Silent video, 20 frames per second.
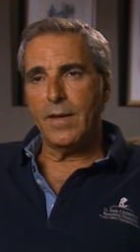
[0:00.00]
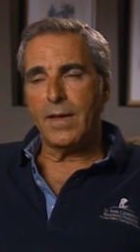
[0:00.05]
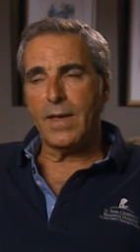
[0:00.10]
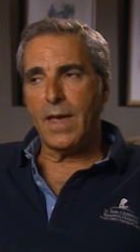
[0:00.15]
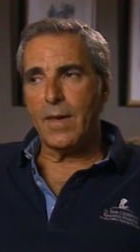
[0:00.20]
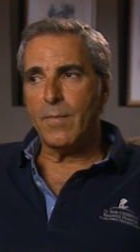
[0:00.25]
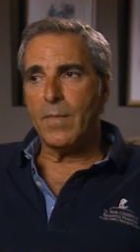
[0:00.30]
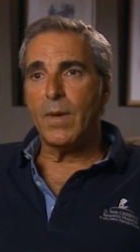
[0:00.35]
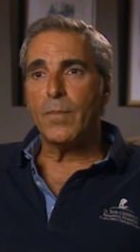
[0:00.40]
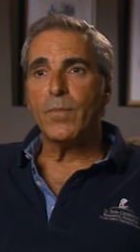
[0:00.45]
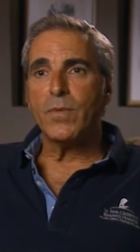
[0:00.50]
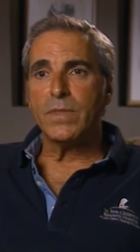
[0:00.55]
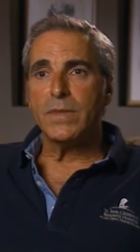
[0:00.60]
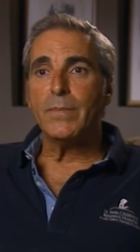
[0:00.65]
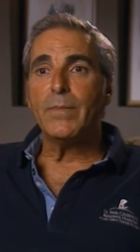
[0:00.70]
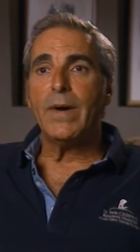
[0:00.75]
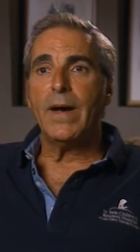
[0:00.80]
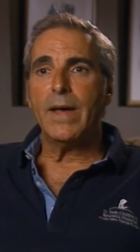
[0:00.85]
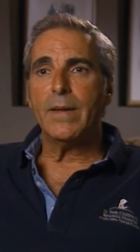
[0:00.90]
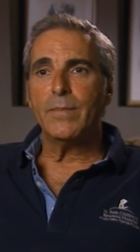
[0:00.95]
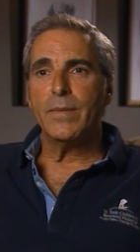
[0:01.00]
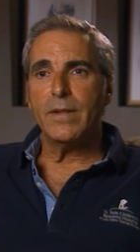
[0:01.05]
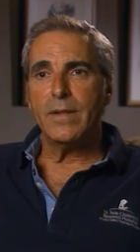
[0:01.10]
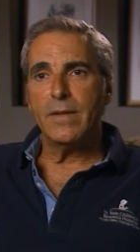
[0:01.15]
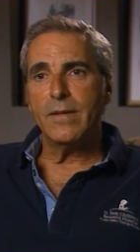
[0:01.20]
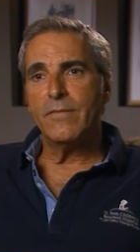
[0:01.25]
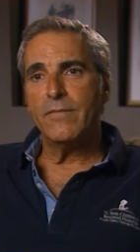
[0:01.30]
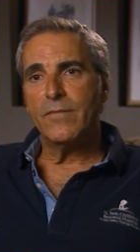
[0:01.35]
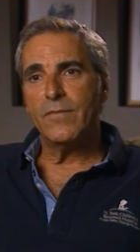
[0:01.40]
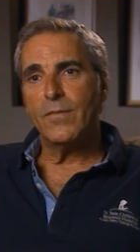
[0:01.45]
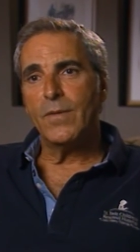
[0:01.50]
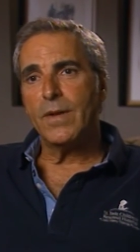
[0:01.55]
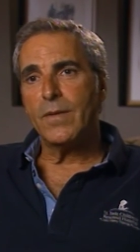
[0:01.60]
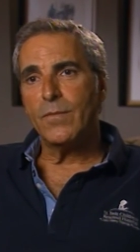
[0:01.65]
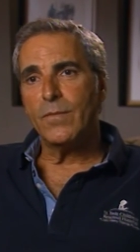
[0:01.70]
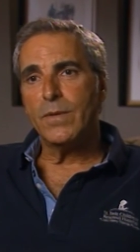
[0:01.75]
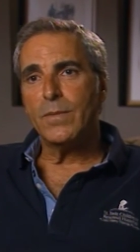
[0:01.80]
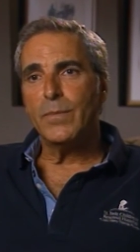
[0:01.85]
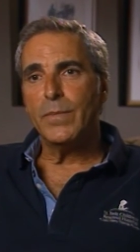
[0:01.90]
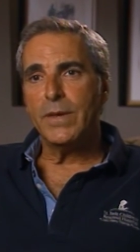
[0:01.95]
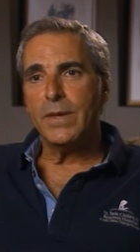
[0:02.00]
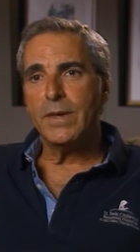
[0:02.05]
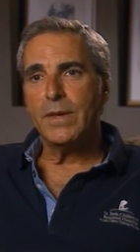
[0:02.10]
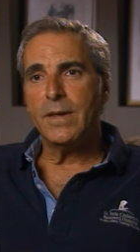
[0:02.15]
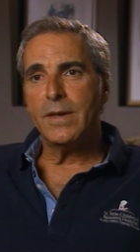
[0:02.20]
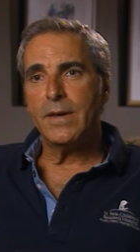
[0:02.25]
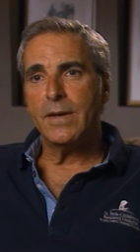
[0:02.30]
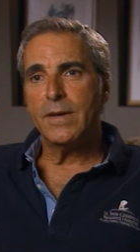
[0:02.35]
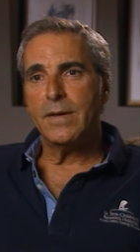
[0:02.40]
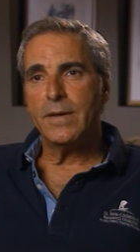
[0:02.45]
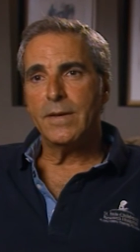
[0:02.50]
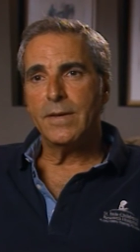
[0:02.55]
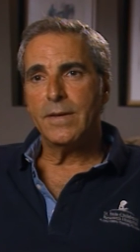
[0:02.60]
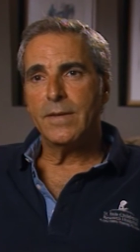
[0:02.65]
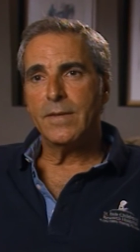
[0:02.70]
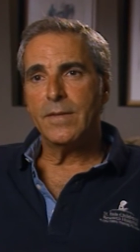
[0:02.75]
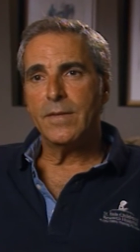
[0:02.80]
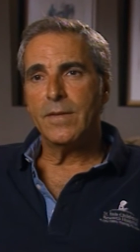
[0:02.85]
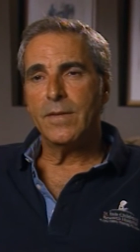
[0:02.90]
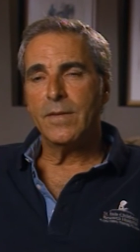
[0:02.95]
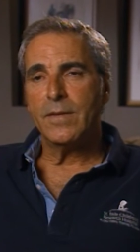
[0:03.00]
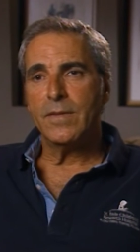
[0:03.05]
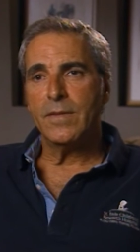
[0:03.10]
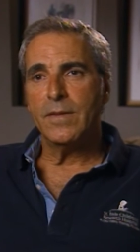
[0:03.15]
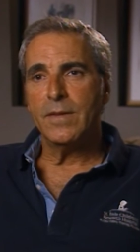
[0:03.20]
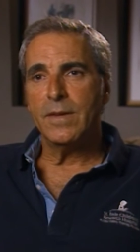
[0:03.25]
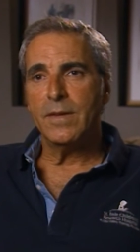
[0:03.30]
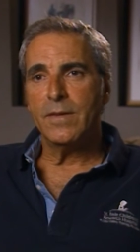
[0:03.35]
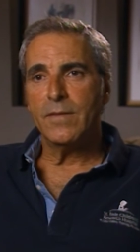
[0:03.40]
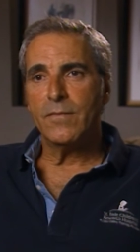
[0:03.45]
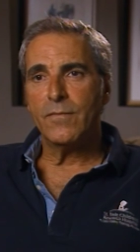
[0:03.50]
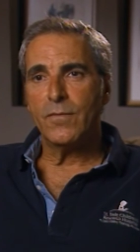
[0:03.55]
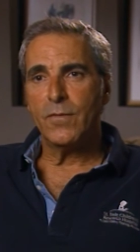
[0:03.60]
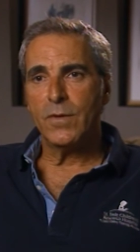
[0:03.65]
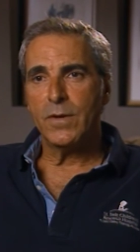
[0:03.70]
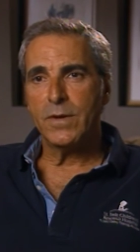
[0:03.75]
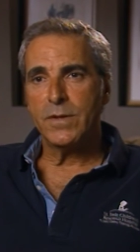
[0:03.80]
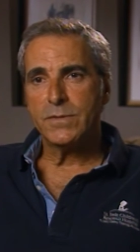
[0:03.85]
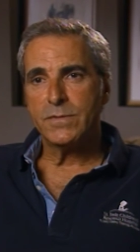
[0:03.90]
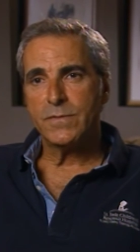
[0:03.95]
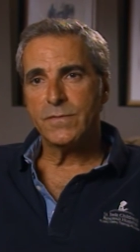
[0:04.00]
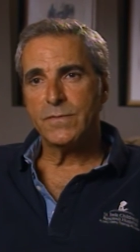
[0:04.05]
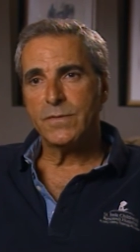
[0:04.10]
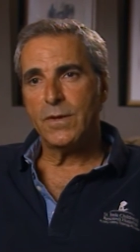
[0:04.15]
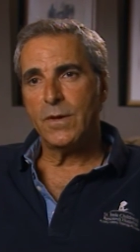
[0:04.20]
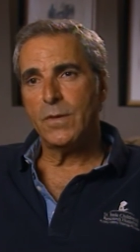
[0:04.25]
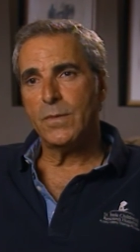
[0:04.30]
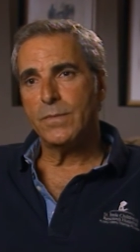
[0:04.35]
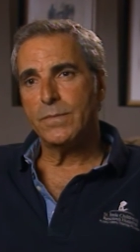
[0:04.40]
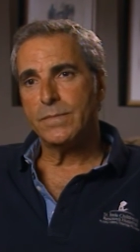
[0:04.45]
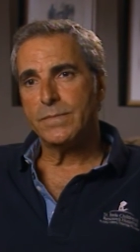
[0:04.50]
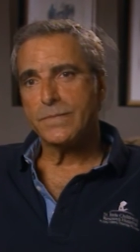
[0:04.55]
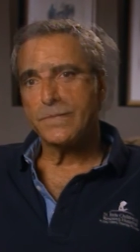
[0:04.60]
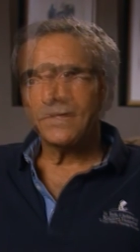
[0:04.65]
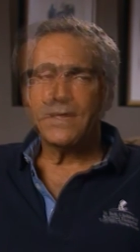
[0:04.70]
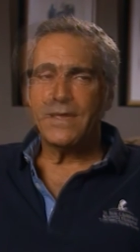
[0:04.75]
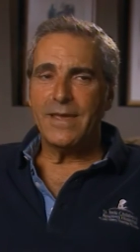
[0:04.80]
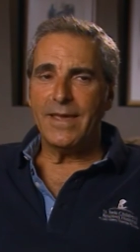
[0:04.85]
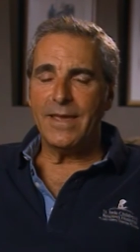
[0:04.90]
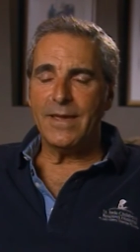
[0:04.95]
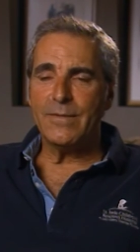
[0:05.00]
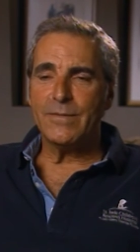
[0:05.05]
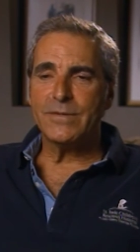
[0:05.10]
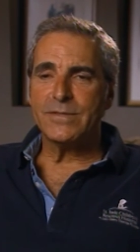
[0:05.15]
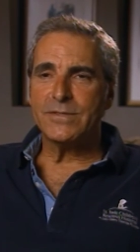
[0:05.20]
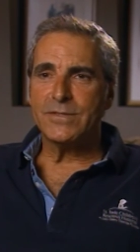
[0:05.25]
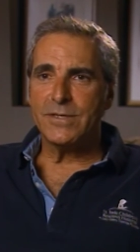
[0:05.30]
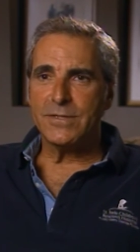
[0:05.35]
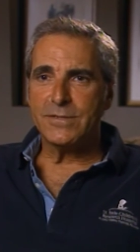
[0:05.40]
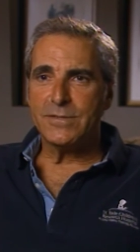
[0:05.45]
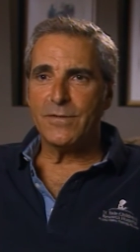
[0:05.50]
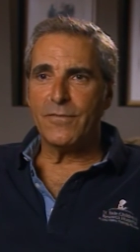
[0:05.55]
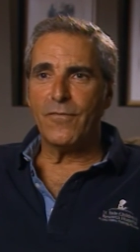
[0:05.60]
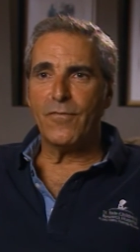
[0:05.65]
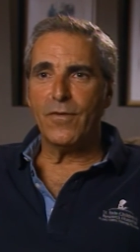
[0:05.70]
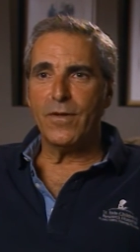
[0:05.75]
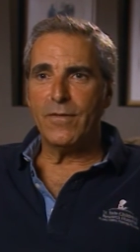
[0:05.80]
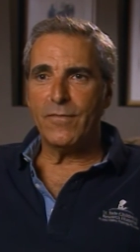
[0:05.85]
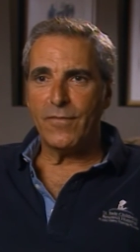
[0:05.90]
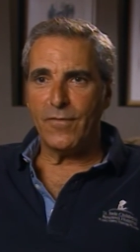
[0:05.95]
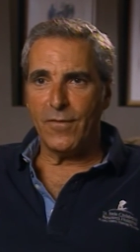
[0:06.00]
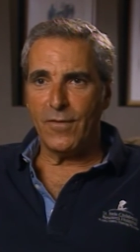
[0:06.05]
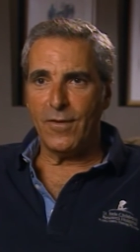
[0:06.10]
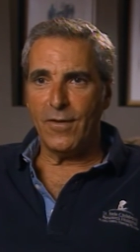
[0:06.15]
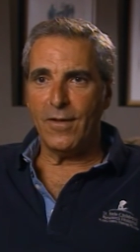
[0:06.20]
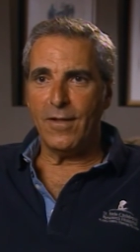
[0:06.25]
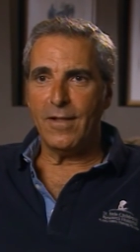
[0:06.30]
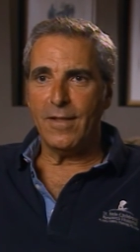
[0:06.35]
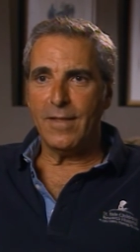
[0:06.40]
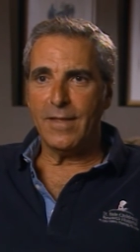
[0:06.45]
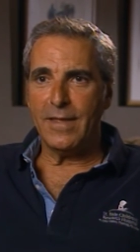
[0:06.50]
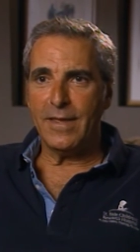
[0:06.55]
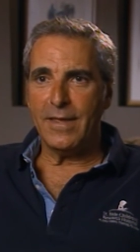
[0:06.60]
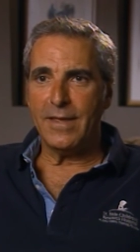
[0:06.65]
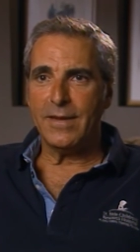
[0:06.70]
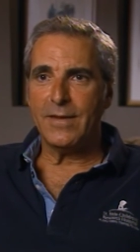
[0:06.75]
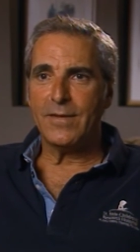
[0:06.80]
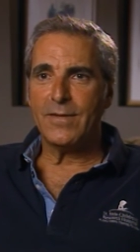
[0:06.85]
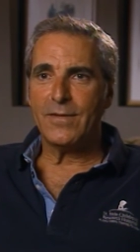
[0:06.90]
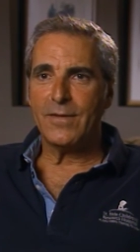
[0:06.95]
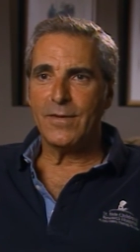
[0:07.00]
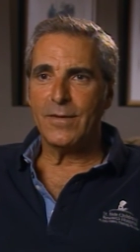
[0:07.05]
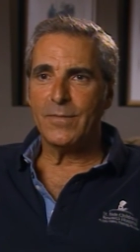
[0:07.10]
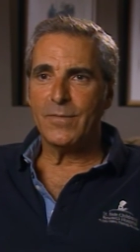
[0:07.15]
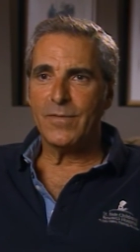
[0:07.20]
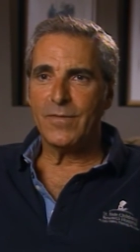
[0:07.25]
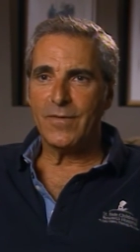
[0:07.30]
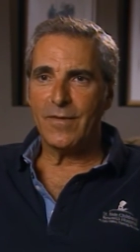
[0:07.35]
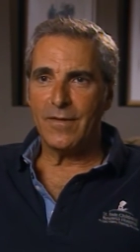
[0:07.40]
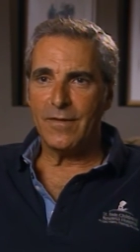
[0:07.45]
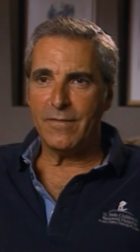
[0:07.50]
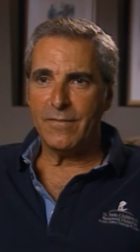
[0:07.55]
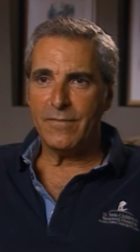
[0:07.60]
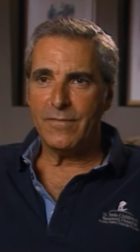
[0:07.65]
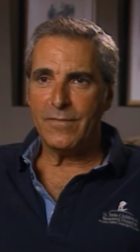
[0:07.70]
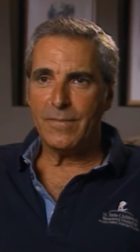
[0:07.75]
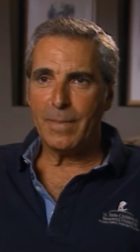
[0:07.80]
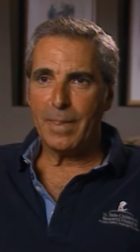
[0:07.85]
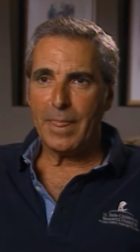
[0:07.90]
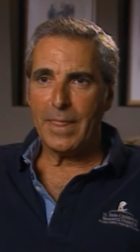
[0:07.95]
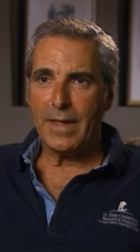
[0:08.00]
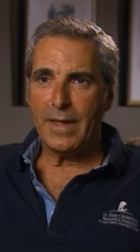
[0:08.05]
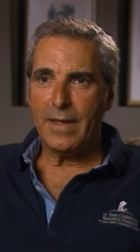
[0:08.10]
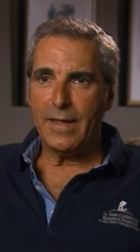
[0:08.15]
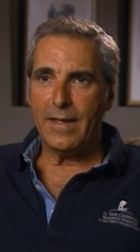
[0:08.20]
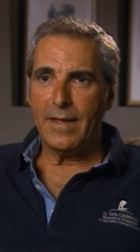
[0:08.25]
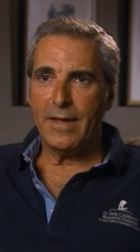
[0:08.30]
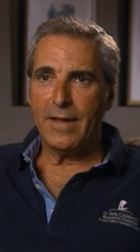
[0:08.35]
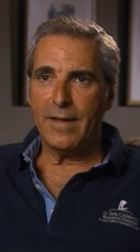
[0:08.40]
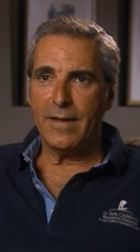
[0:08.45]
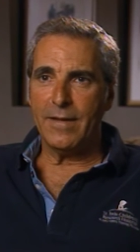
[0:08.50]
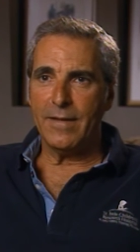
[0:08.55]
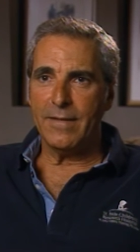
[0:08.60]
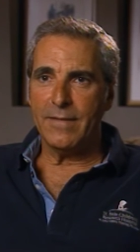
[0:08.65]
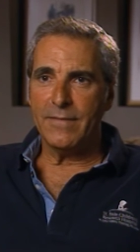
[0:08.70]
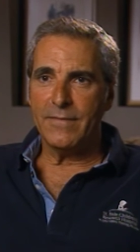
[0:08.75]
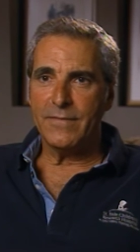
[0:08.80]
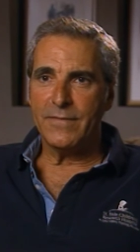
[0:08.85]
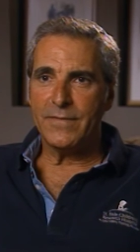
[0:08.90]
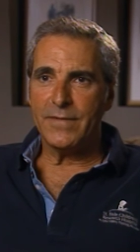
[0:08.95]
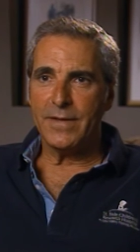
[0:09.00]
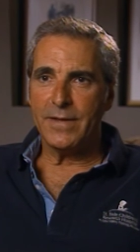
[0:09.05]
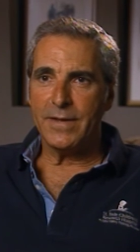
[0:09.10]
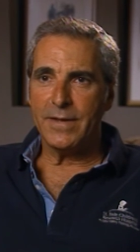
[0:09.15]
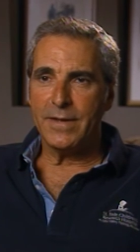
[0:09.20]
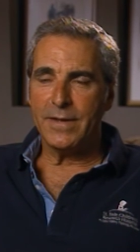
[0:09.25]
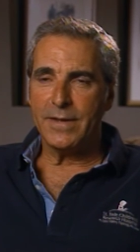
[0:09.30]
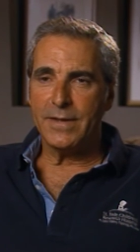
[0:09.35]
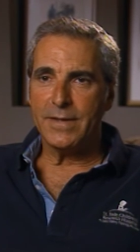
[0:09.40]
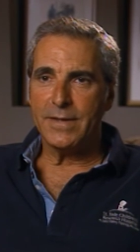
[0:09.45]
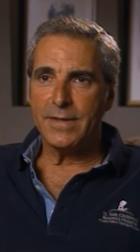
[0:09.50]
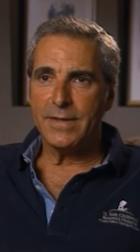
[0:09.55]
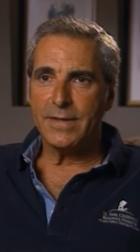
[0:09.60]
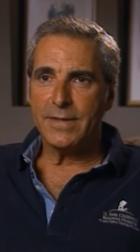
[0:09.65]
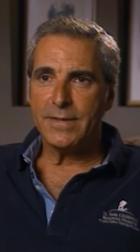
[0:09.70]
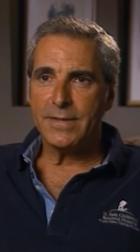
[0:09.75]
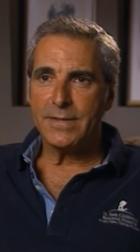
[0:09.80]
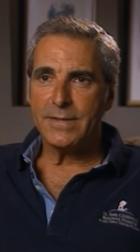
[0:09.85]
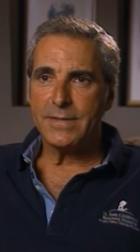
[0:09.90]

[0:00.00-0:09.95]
came up with the Bible of what would be uh, the four years of soap. It was just a free for all in terms of of, uh,